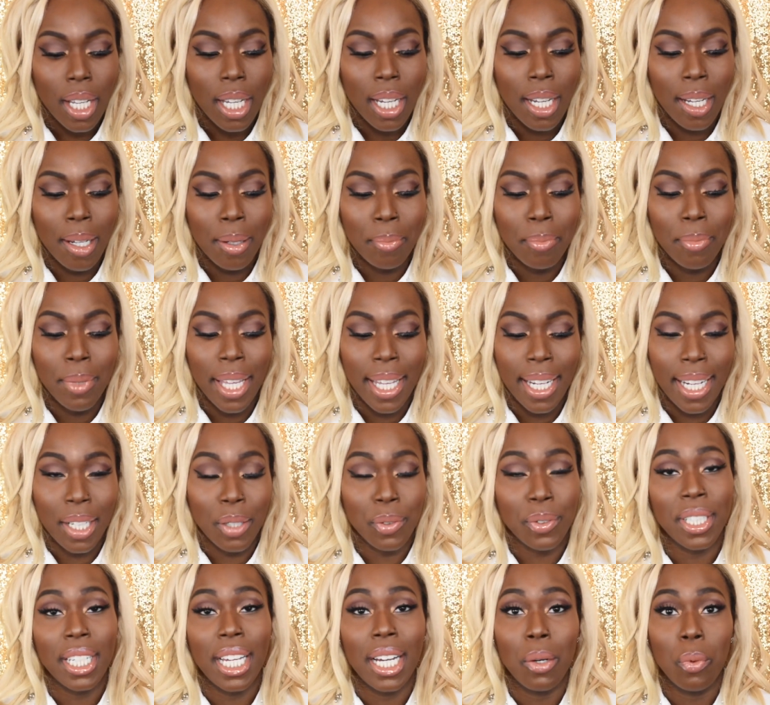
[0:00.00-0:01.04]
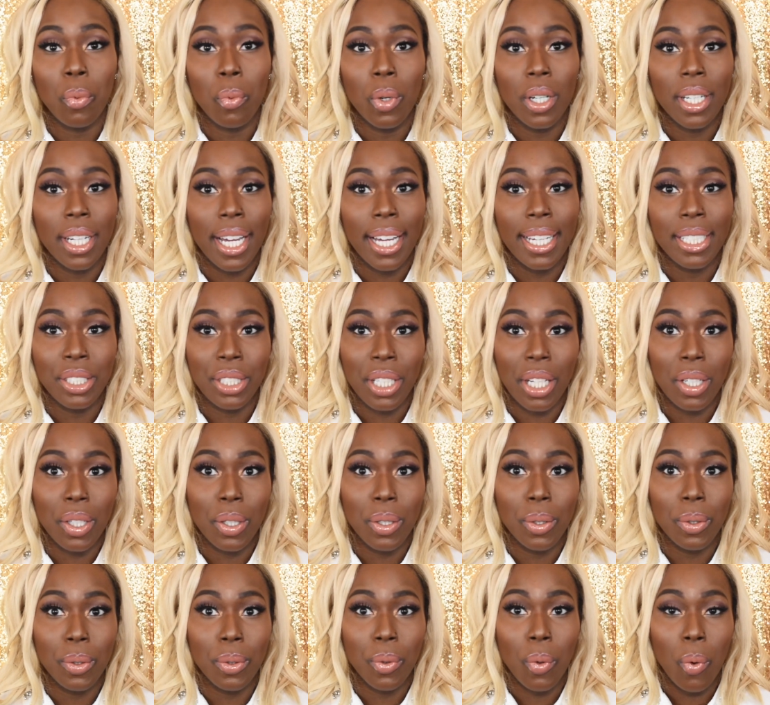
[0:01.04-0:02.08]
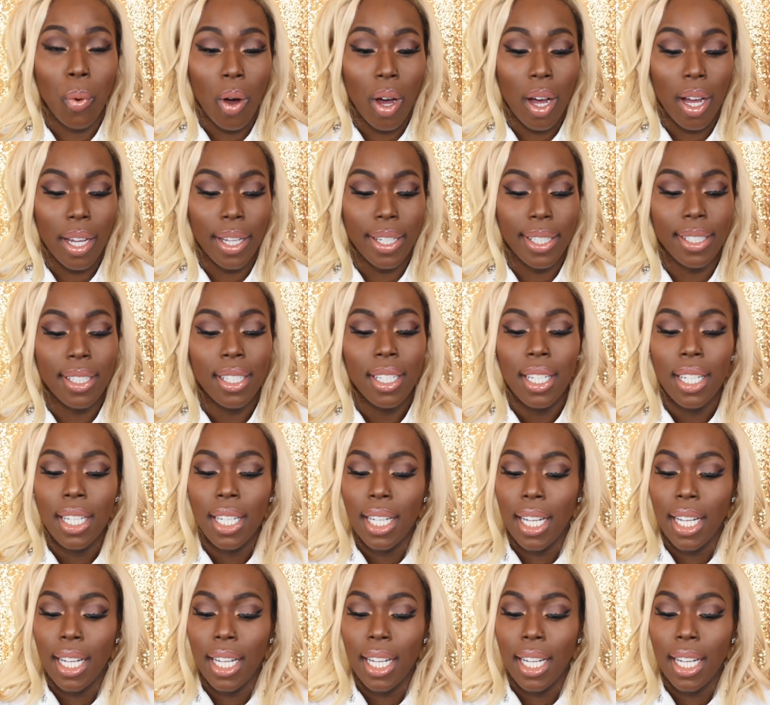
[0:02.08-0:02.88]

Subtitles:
and I only got 1 eyeshadow quad,